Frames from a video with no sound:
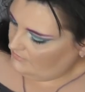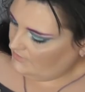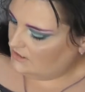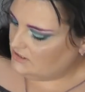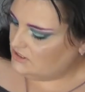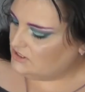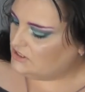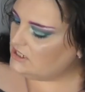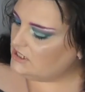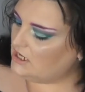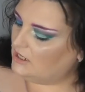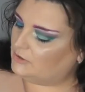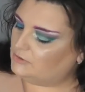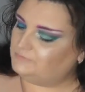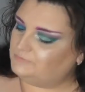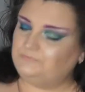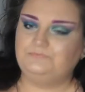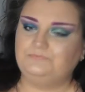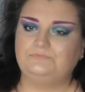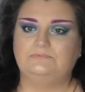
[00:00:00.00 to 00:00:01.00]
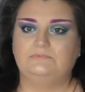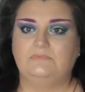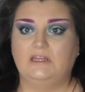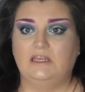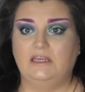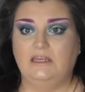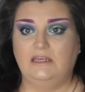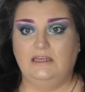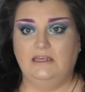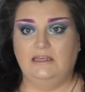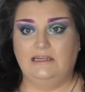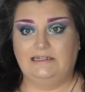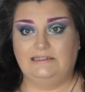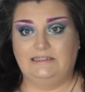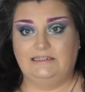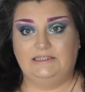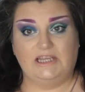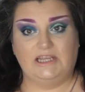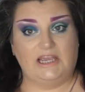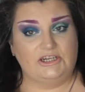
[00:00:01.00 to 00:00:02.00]
So,
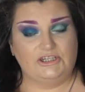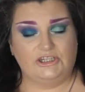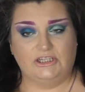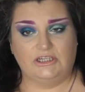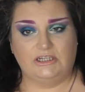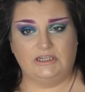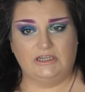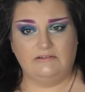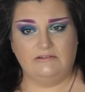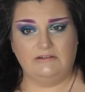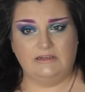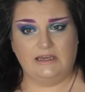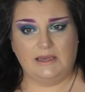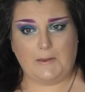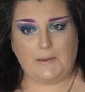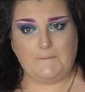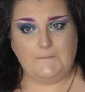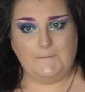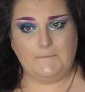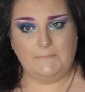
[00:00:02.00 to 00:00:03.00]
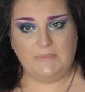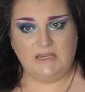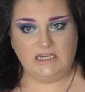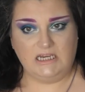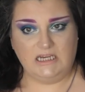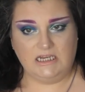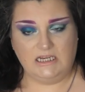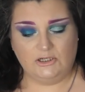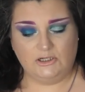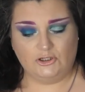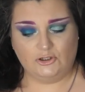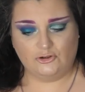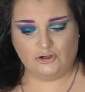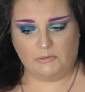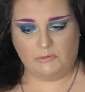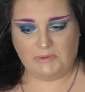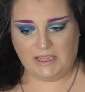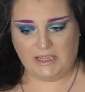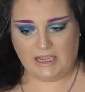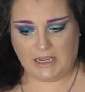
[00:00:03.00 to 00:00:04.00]
Natasha Denona Mini
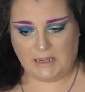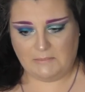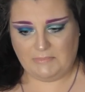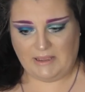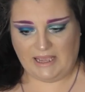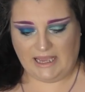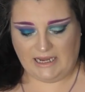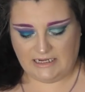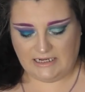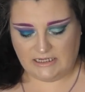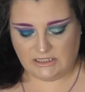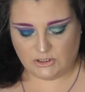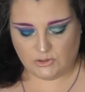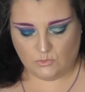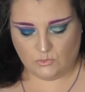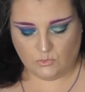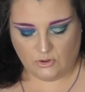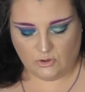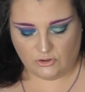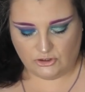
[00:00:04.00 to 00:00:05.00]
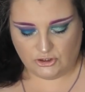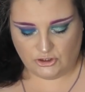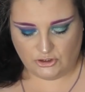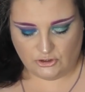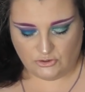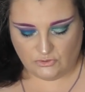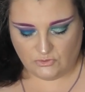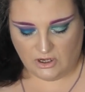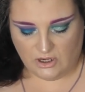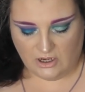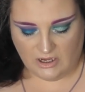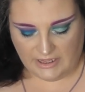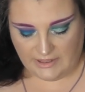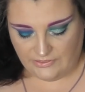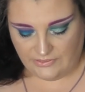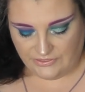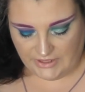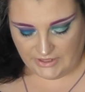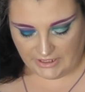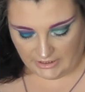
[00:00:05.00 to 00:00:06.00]
Tropic Palette, what do I
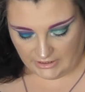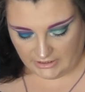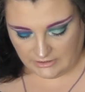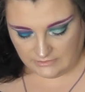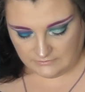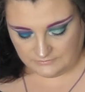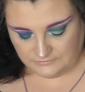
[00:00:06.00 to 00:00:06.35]
think?